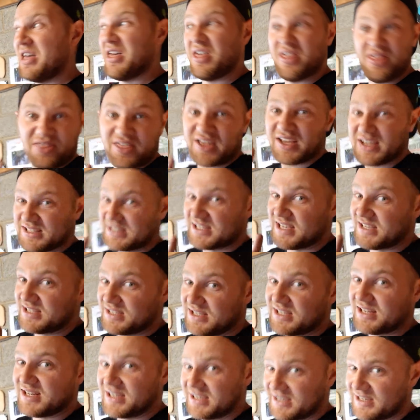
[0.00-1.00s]
Things
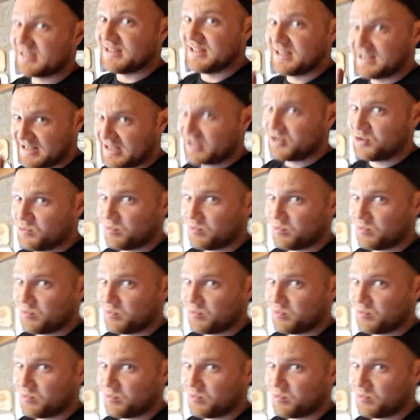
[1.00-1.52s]
escalated a little